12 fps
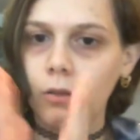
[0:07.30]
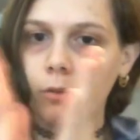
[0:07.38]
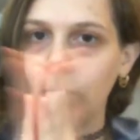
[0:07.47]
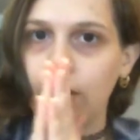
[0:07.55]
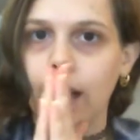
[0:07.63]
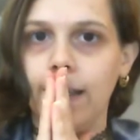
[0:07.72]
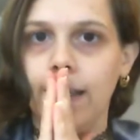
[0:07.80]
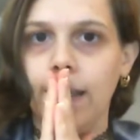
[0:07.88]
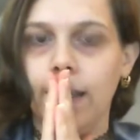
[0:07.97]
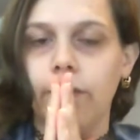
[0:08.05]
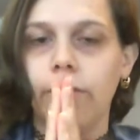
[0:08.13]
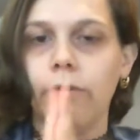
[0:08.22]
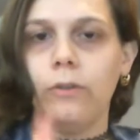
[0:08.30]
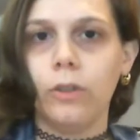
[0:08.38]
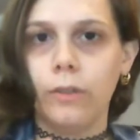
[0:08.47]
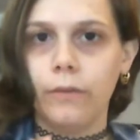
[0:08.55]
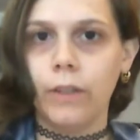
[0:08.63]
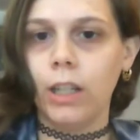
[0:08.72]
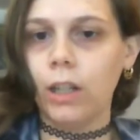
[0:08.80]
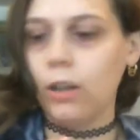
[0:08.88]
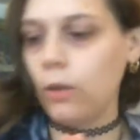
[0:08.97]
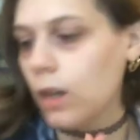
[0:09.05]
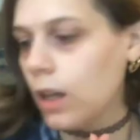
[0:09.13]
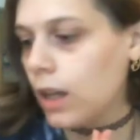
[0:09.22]
right. First
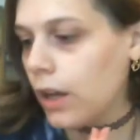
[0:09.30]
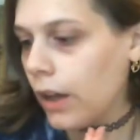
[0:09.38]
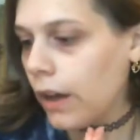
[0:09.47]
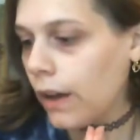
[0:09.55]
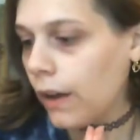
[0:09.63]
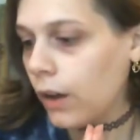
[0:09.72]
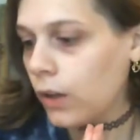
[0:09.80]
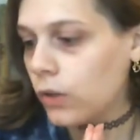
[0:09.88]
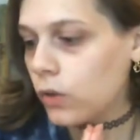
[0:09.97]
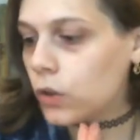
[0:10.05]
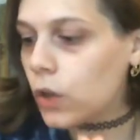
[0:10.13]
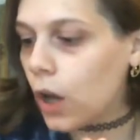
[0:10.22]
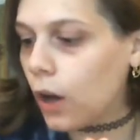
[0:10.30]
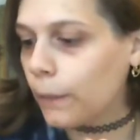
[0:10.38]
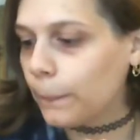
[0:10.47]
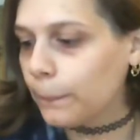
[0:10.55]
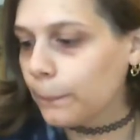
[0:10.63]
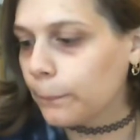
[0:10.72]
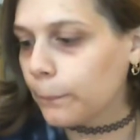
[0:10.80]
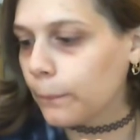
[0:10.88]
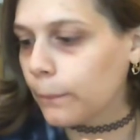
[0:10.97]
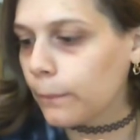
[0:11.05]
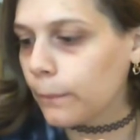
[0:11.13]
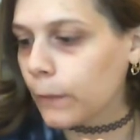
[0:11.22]
video. So,
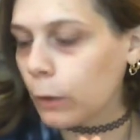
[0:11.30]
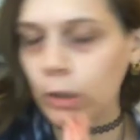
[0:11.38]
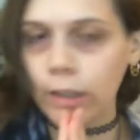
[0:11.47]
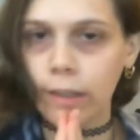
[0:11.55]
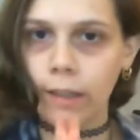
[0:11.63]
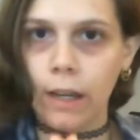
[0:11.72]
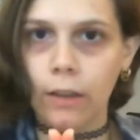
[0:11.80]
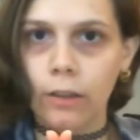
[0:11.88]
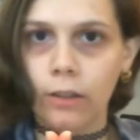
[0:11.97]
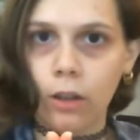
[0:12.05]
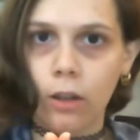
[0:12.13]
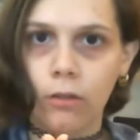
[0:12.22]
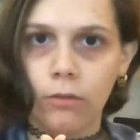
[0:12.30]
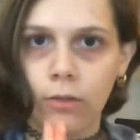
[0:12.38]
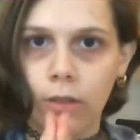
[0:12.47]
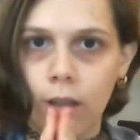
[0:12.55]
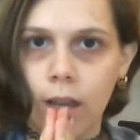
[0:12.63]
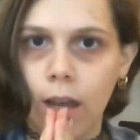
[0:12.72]
we're going to see how this goes.